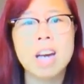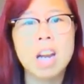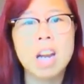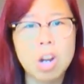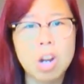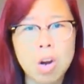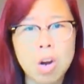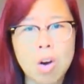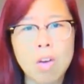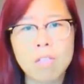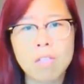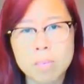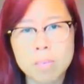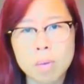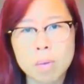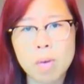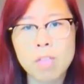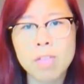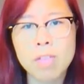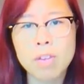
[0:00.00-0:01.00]
a lot of
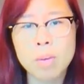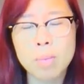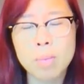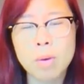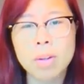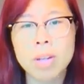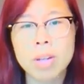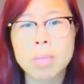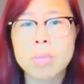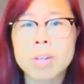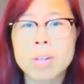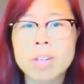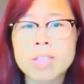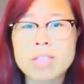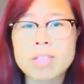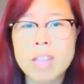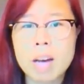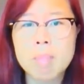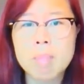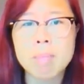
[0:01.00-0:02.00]
them over your body,
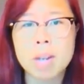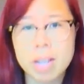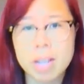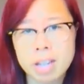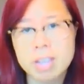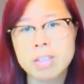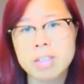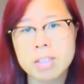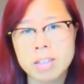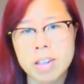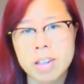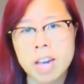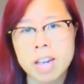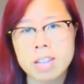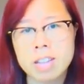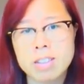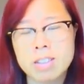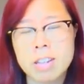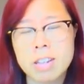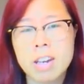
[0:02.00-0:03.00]
because that might
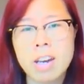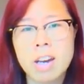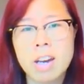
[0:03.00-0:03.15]
indicate